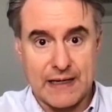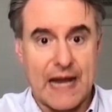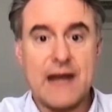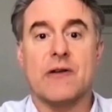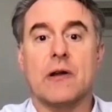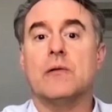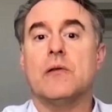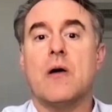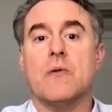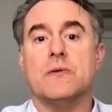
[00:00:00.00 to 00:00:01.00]
Not even
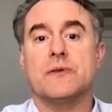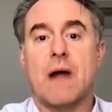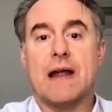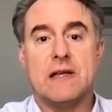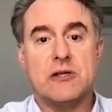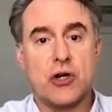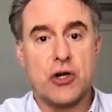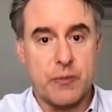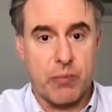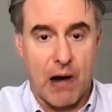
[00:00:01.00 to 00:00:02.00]
close, right? These are
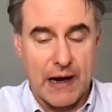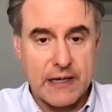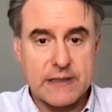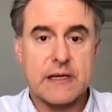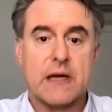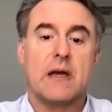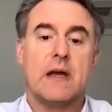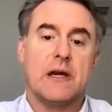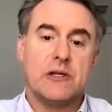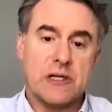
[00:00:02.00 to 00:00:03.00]
good products.
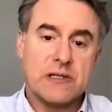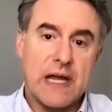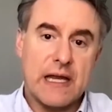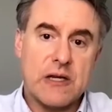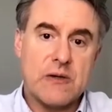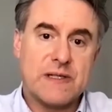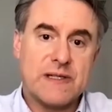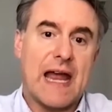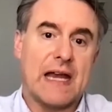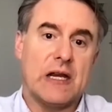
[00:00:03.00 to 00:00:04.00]
Just like you
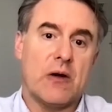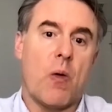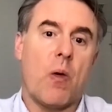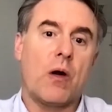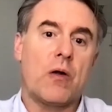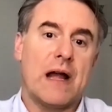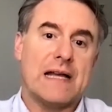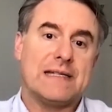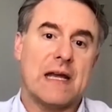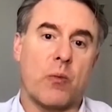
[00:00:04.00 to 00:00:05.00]
said, Oracle
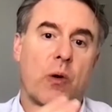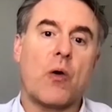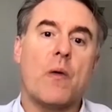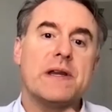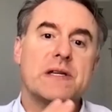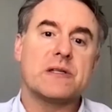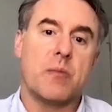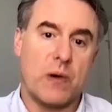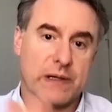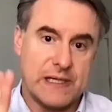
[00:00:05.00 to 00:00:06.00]
has said, we're going to
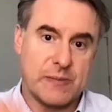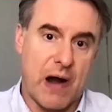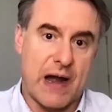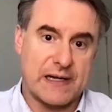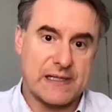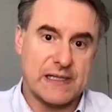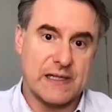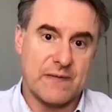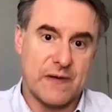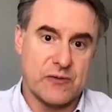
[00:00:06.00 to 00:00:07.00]
support these products into
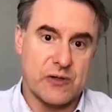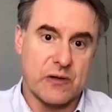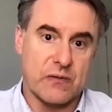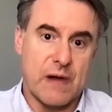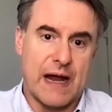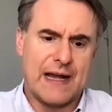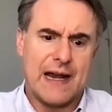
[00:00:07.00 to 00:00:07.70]
the future, right?